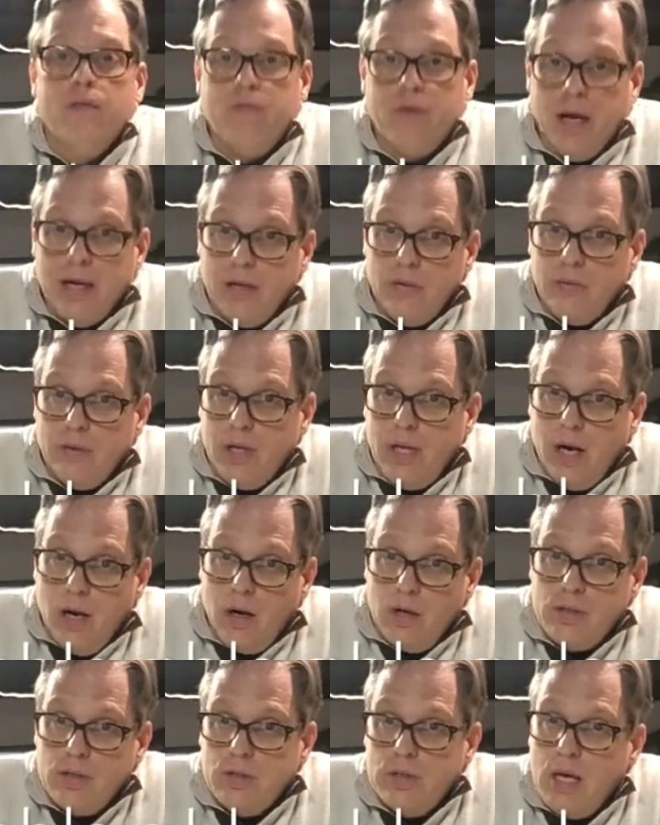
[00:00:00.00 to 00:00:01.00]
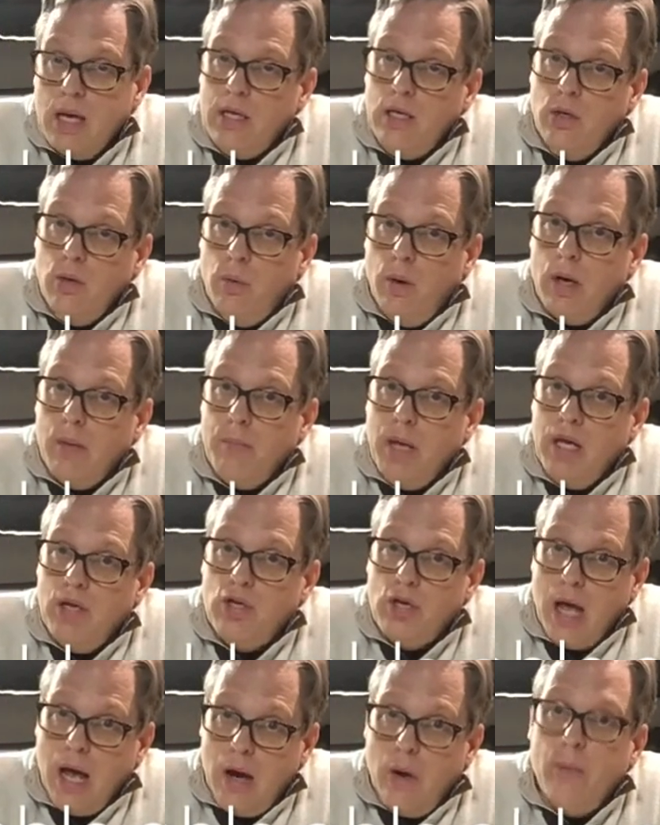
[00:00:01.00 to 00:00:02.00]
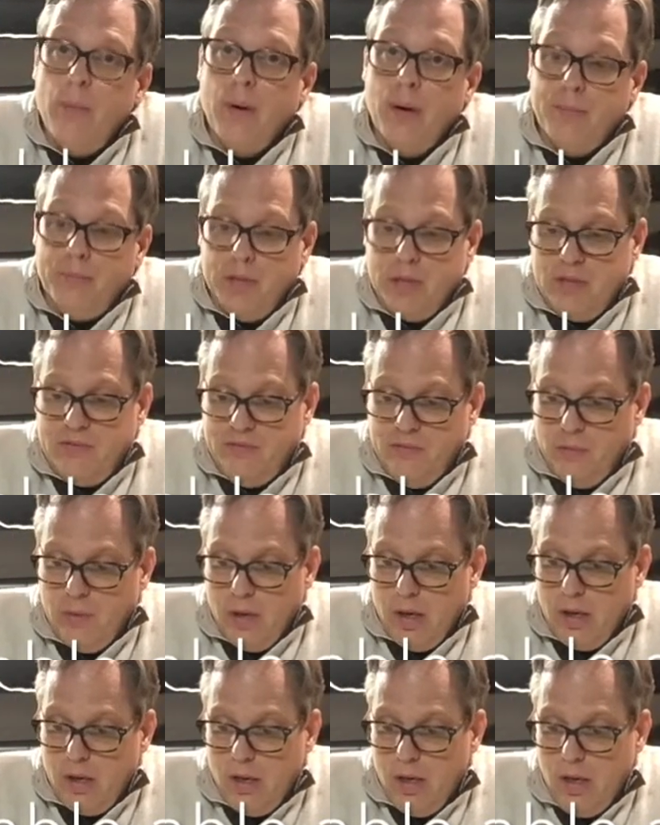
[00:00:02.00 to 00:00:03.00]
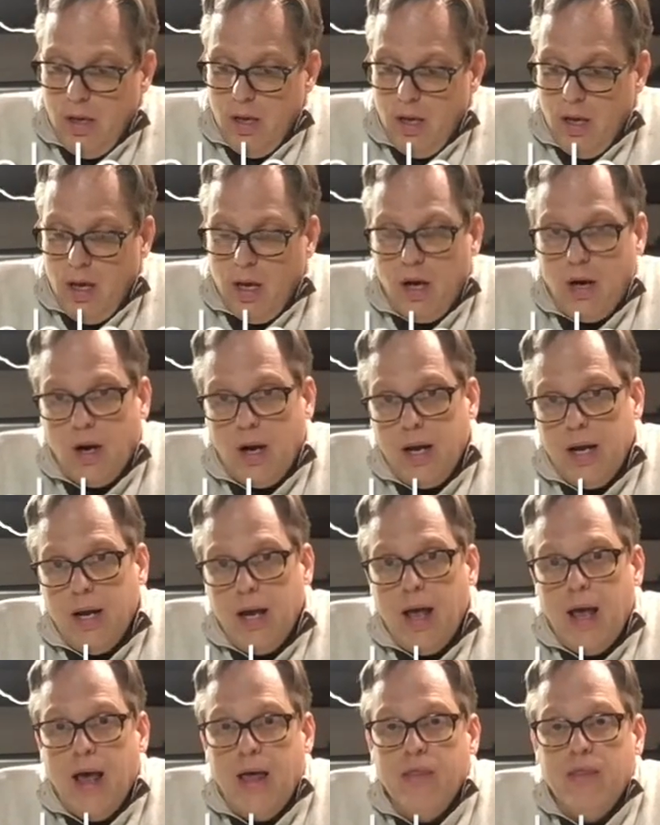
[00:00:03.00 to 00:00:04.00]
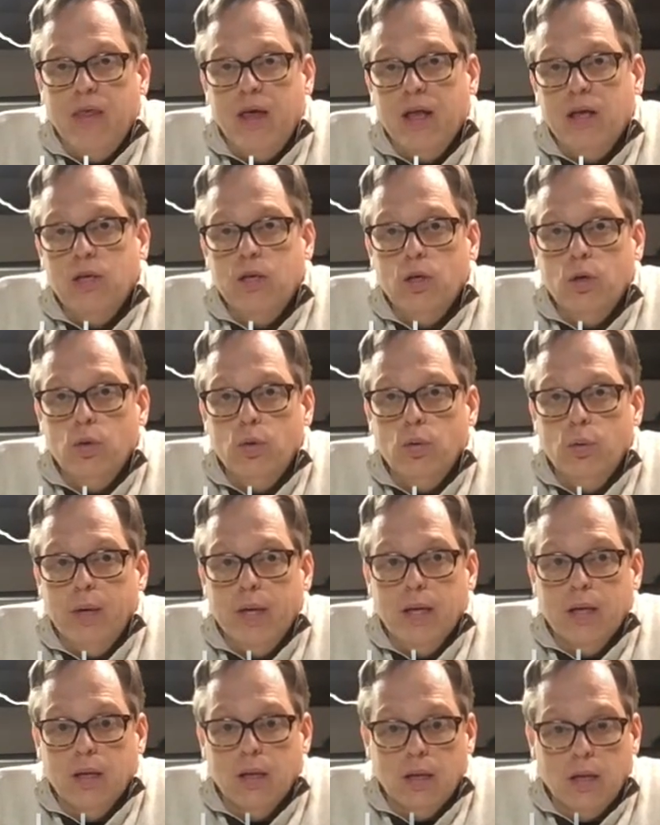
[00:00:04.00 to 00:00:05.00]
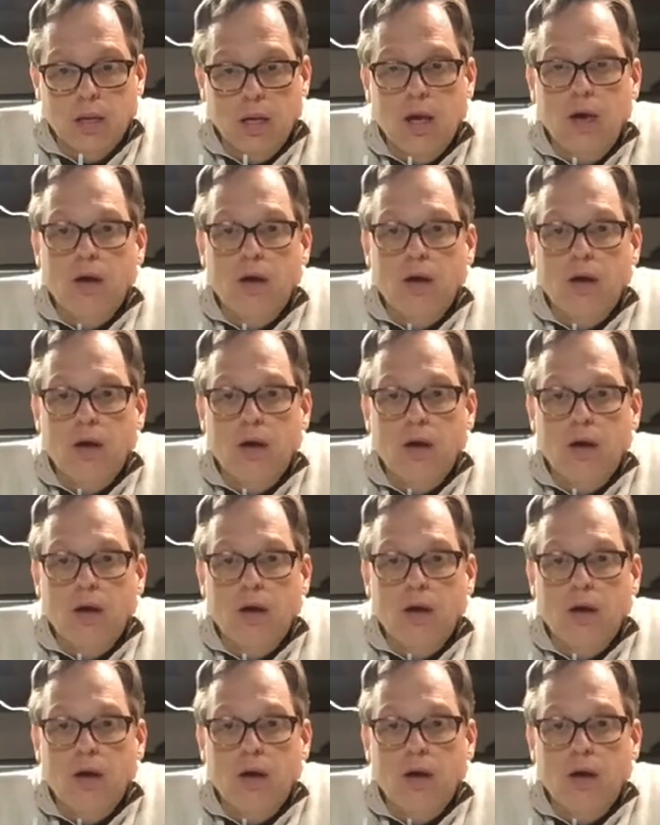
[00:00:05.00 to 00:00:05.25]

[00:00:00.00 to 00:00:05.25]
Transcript: Find out the characters that you want to make shadow puppets for. All right, and then you will